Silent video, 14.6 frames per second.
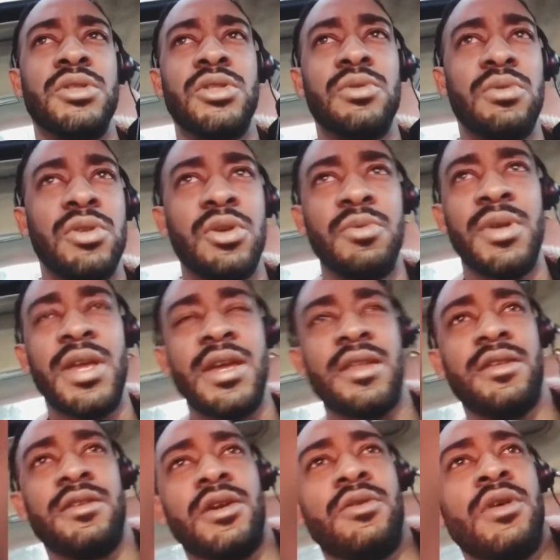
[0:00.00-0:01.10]
So we
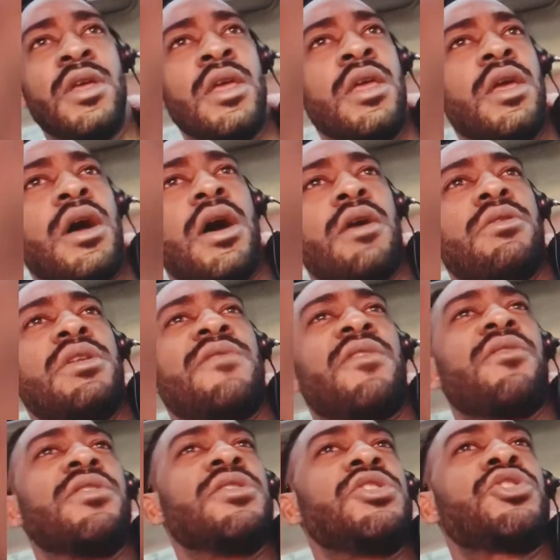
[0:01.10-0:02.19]
had you're never
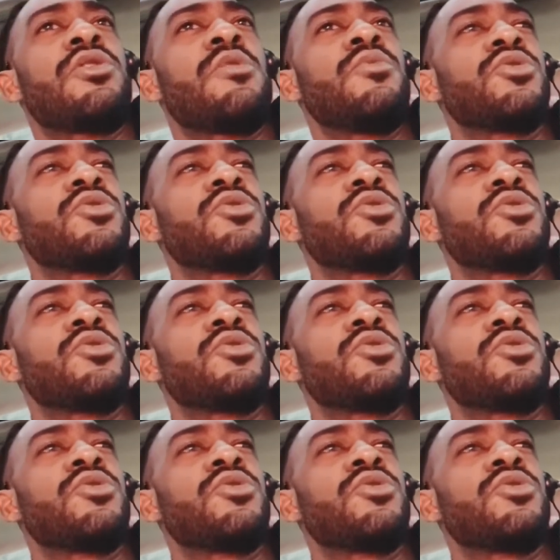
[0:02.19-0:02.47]
really sure